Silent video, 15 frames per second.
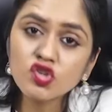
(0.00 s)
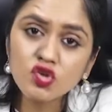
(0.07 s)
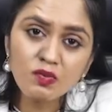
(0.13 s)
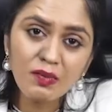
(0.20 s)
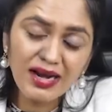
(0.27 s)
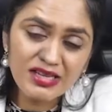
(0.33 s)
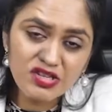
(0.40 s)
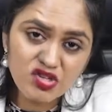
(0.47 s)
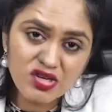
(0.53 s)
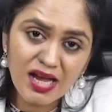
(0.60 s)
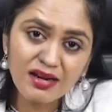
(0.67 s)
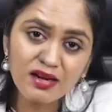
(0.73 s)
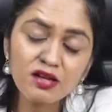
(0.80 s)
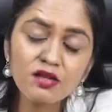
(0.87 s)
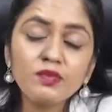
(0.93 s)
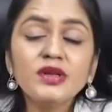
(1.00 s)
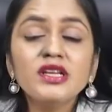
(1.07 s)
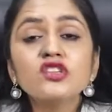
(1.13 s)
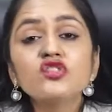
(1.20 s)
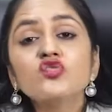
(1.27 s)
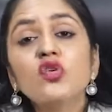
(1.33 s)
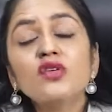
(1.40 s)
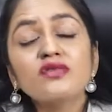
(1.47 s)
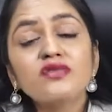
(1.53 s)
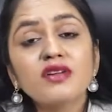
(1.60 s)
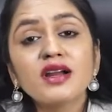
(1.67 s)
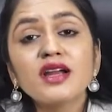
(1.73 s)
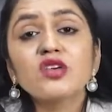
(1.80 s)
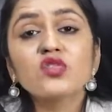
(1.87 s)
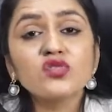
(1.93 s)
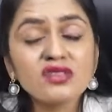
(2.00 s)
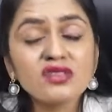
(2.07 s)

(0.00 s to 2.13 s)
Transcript: to my channel, please don't forget to